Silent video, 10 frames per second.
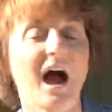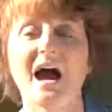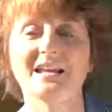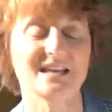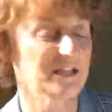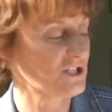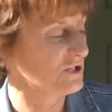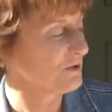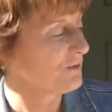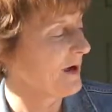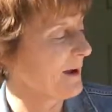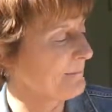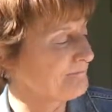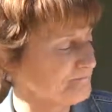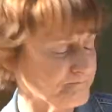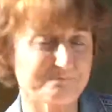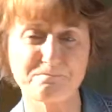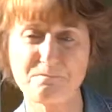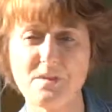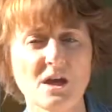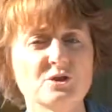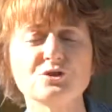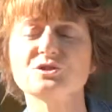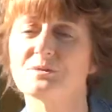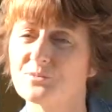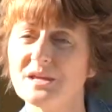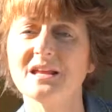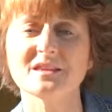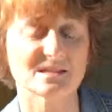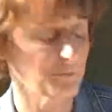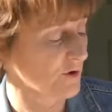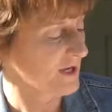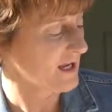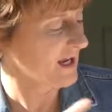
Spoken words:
I need to do some reading this morning,